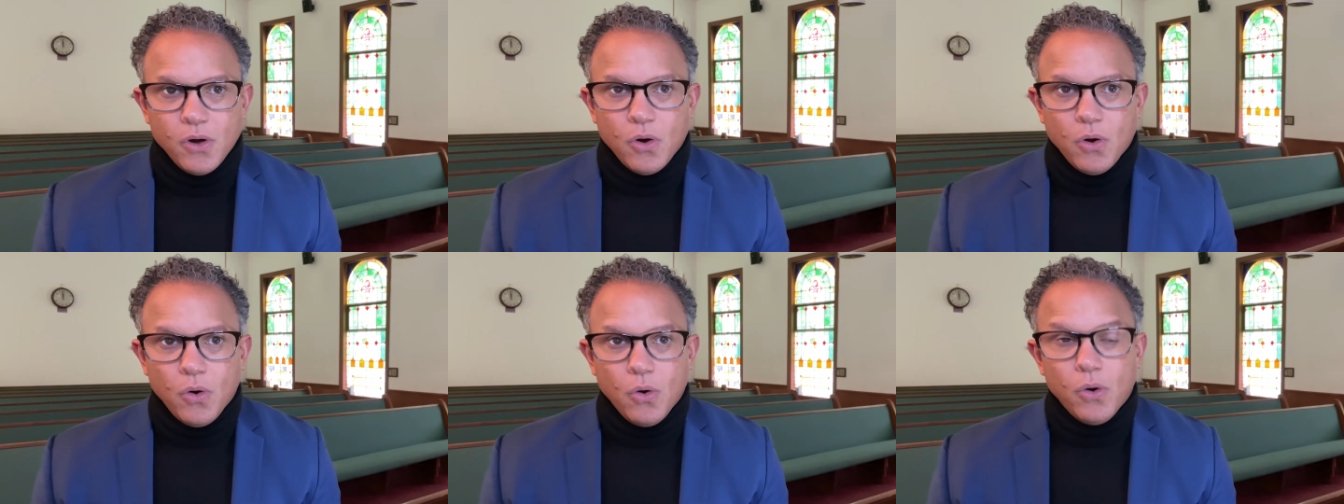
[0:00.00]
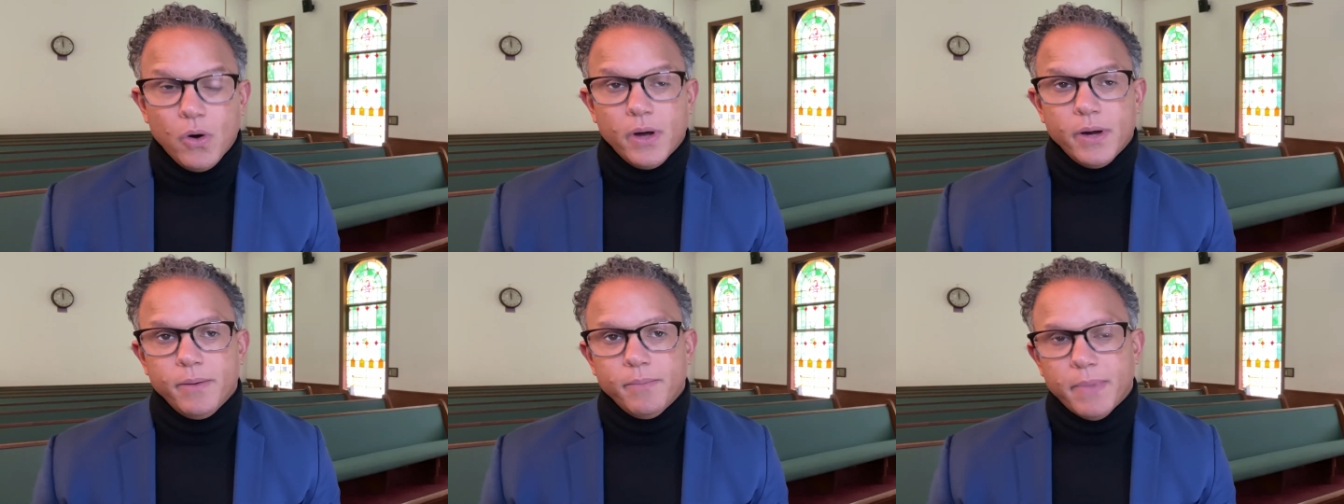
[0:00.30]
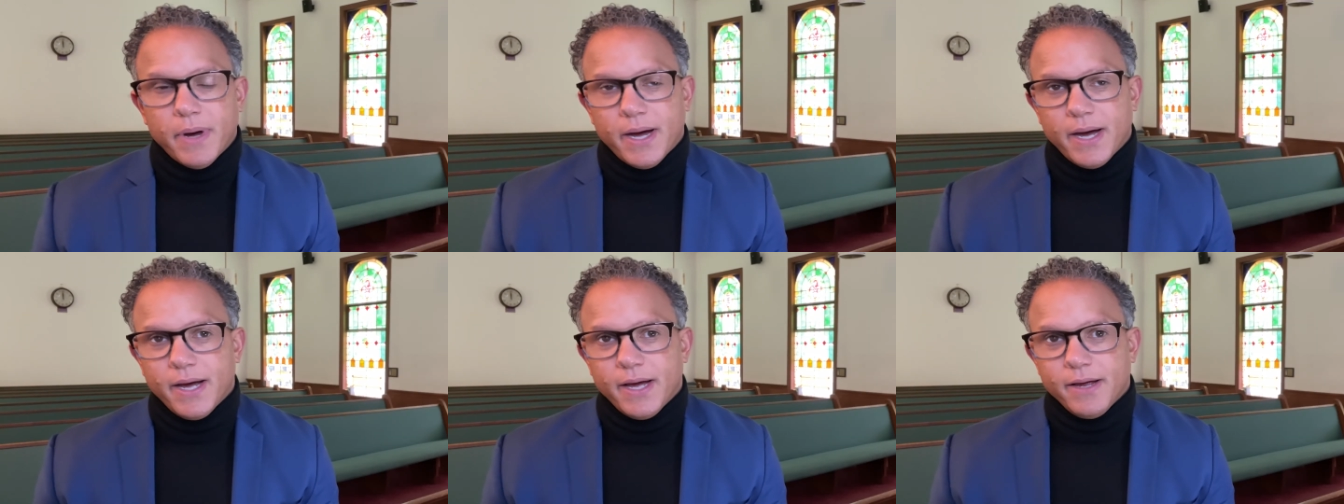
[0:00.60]
on
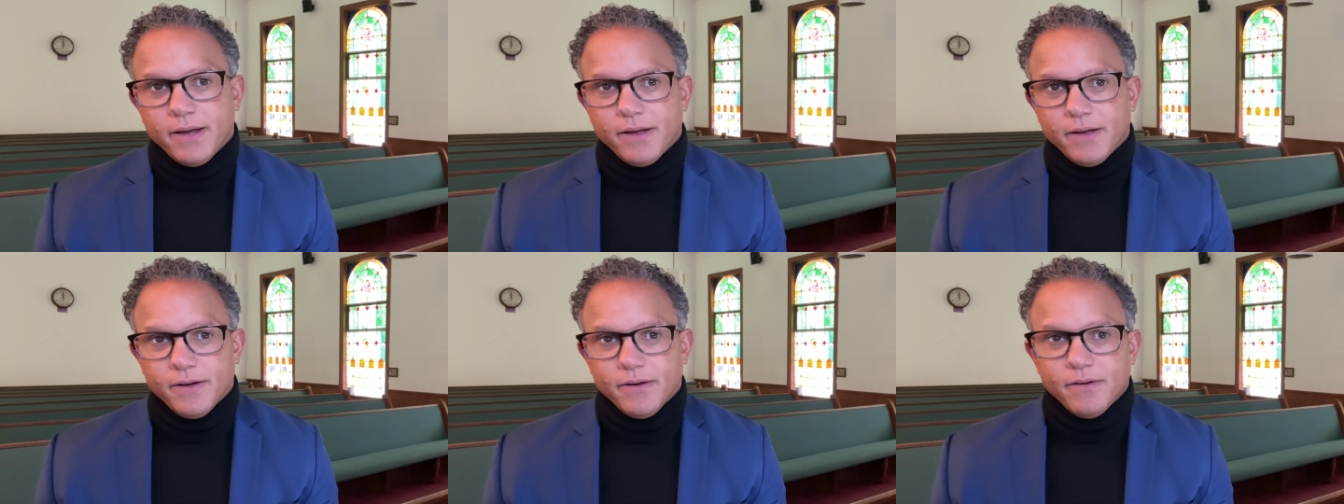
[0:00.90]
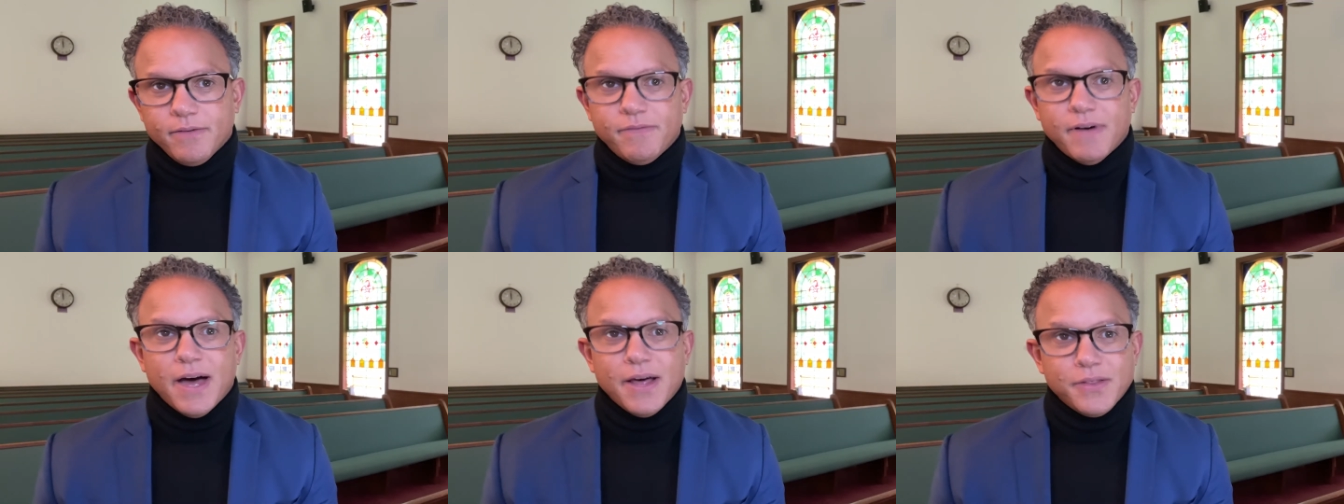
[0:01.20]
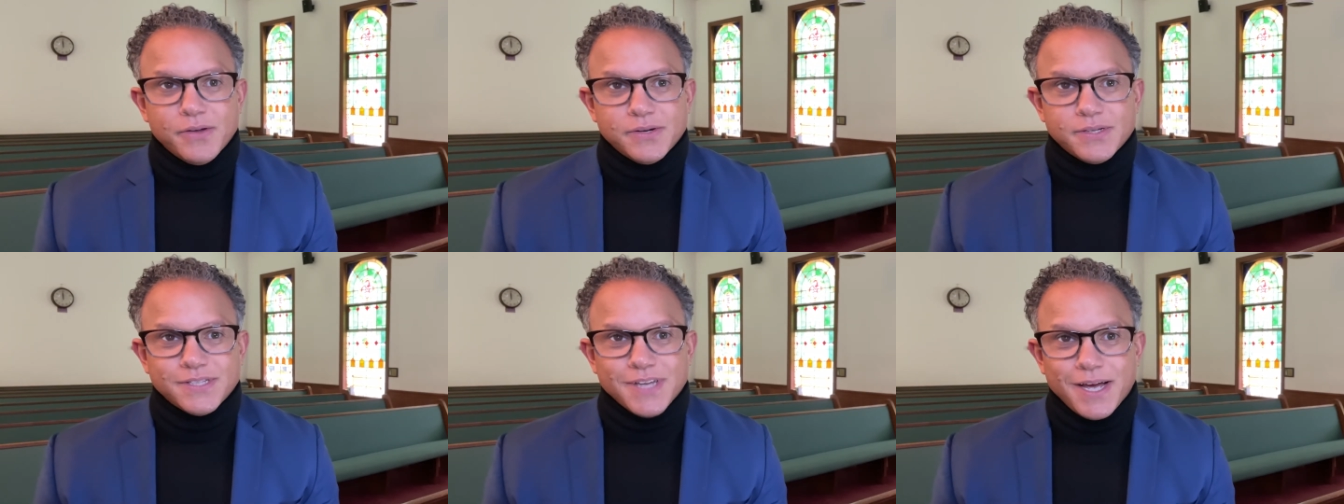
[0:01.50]
my
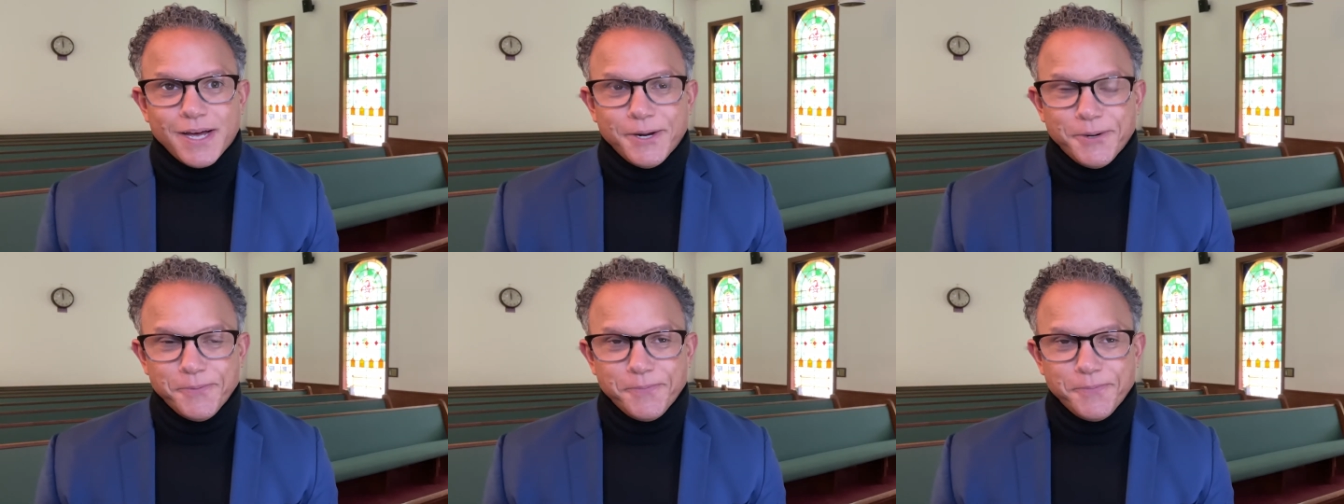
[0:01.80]
father's side.